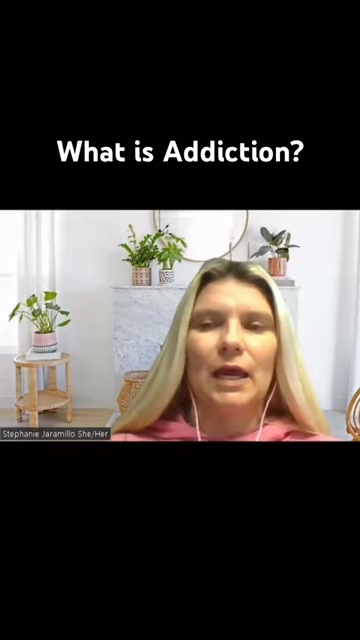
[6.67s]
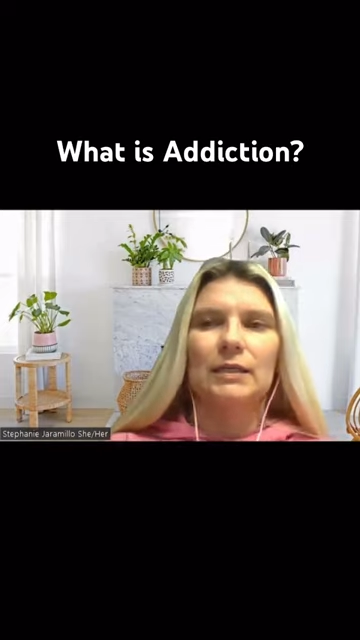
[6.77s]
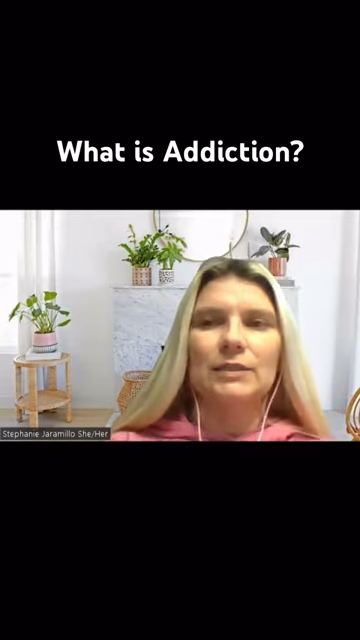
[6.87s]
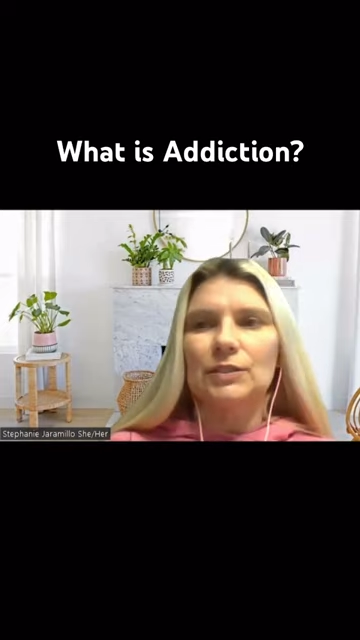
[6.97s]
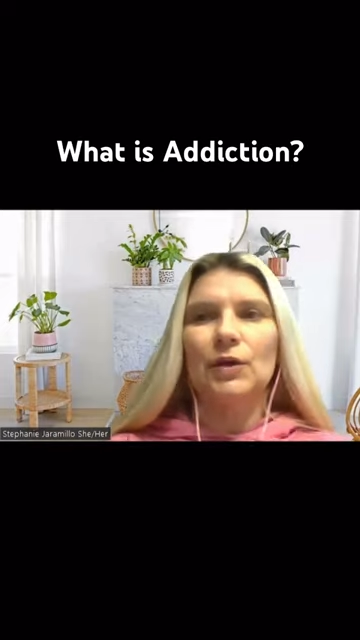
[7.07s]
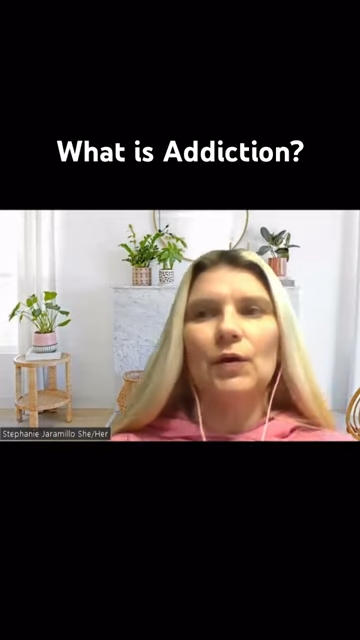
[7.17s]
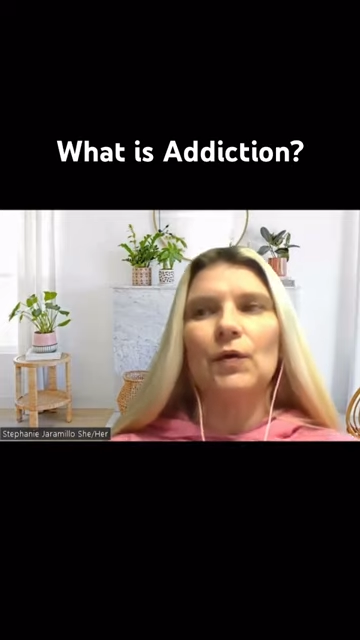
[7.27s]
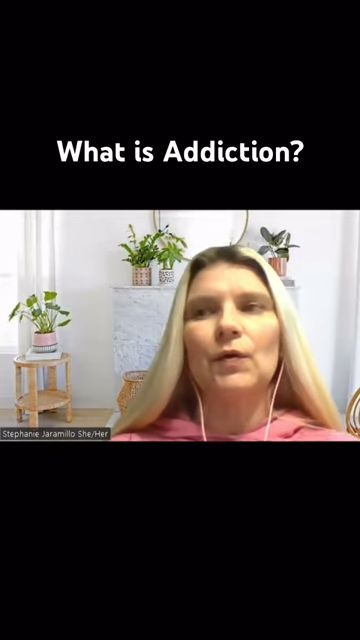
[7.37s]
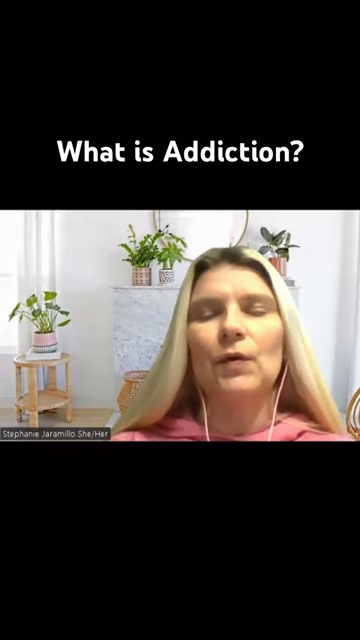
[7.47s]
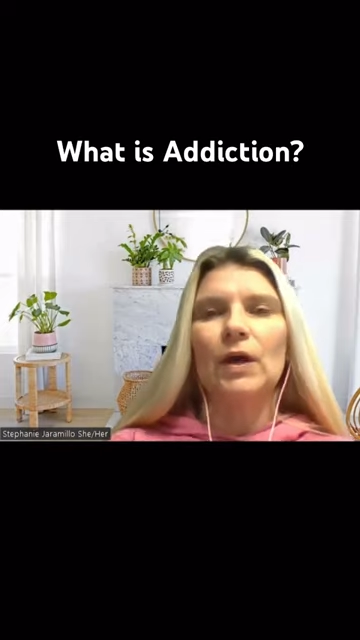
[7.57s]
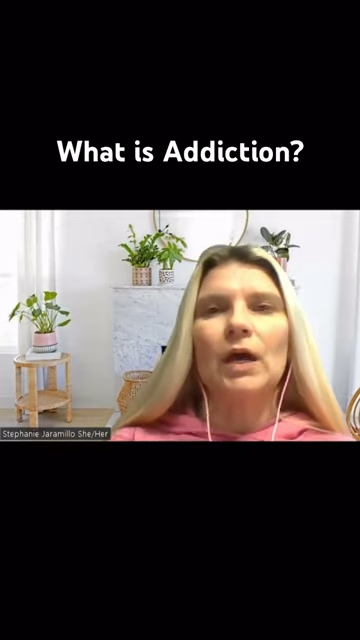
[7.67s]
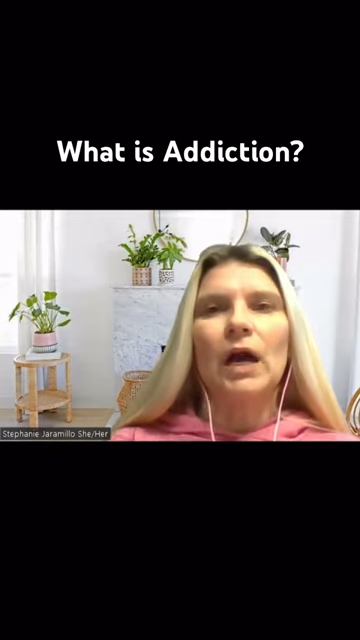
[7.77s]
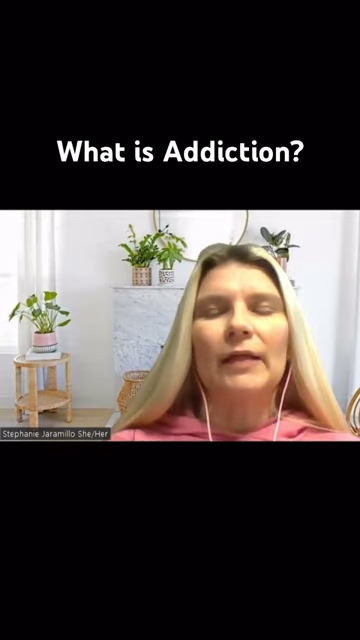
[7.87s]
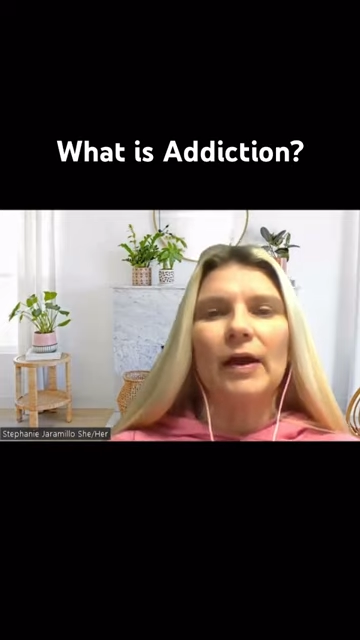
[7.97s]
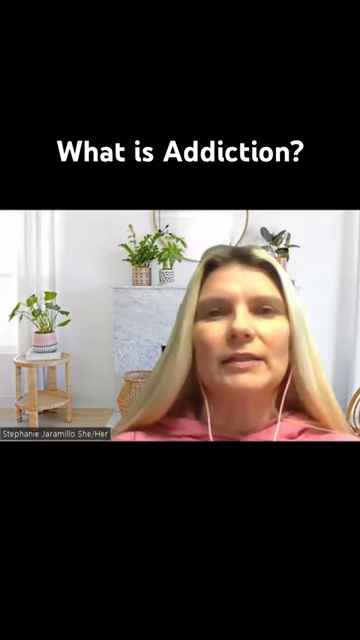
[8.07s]
And so
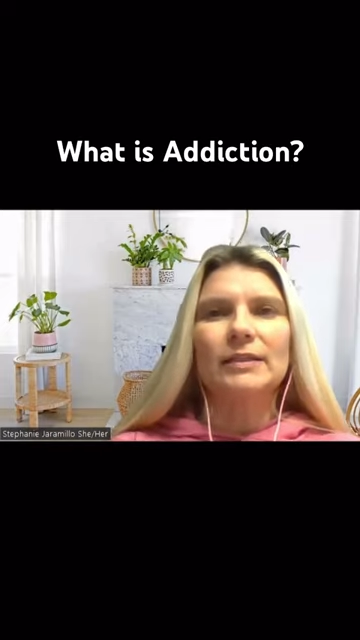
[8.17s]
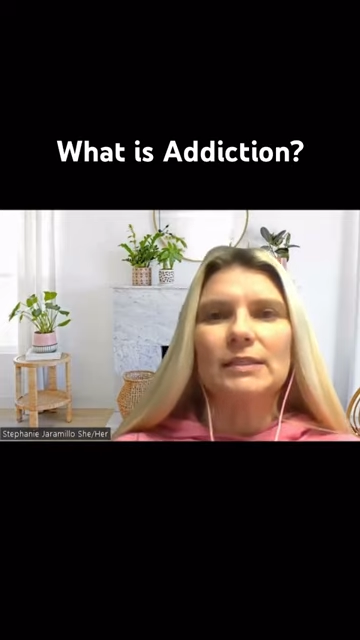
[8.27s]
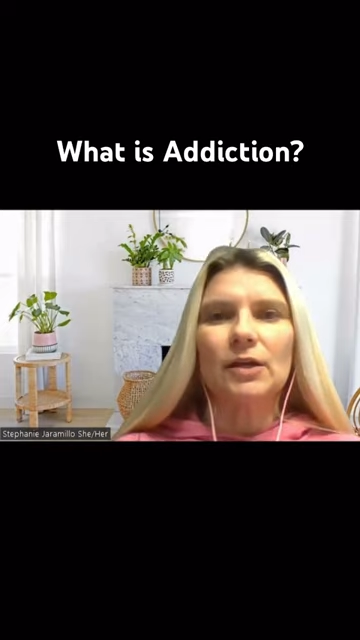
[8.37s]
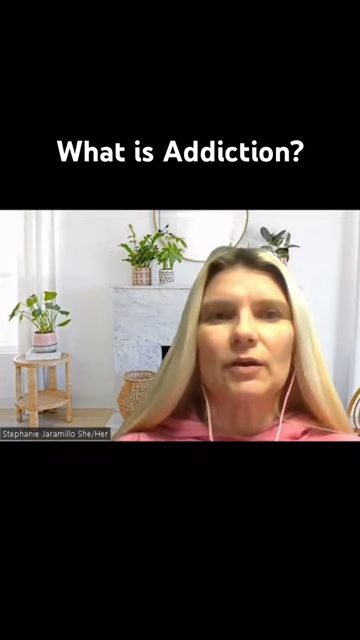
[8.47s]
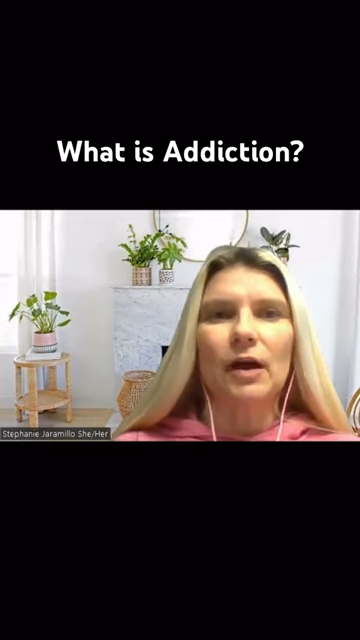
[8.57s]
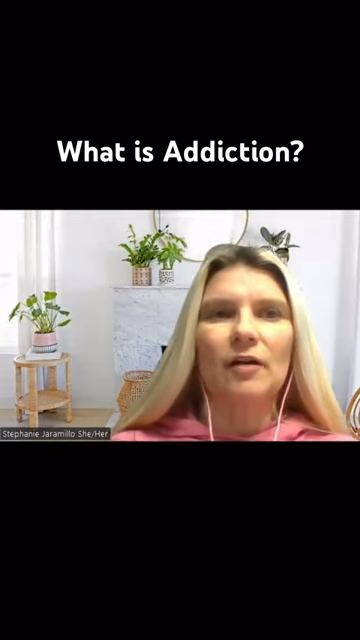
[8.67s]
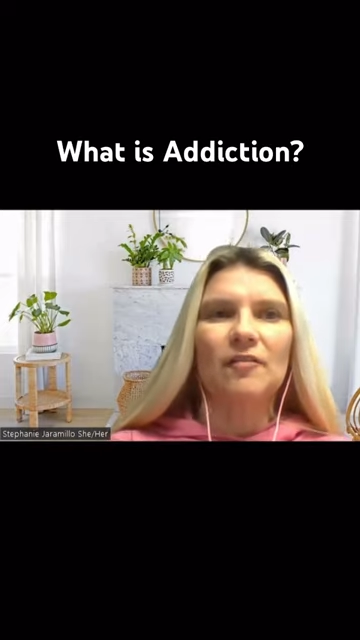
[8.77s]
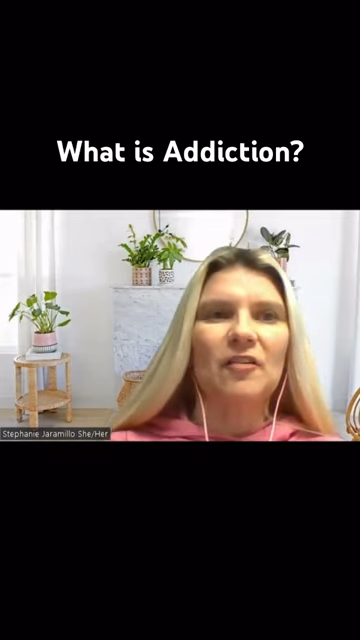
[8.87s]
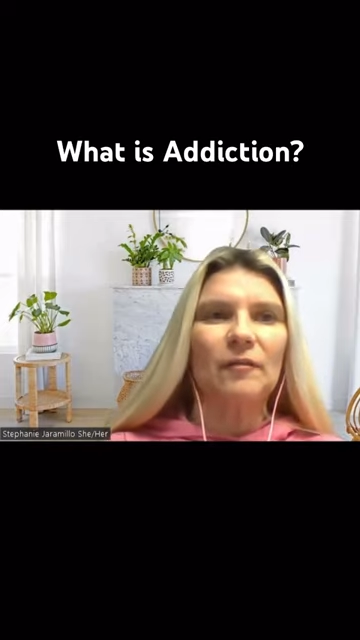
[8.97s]
I'd like to start off